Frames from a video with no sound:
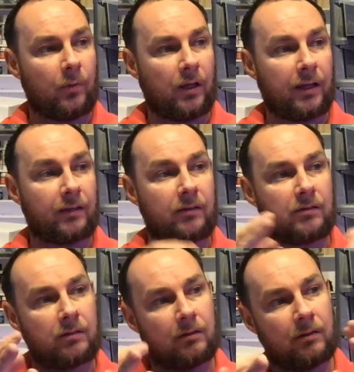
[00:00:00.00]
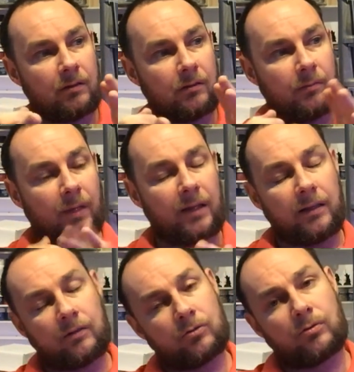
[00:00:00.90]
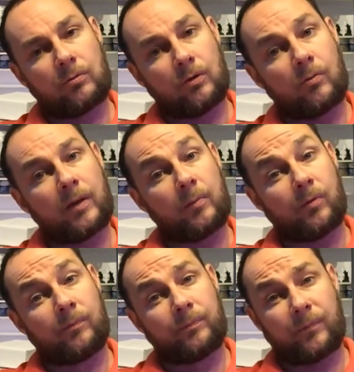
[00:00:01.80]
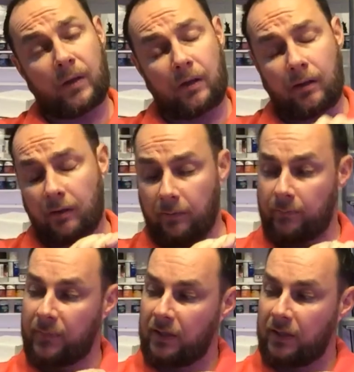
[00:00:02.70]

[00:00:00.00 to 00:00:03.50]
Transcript: and mainly just young people. Now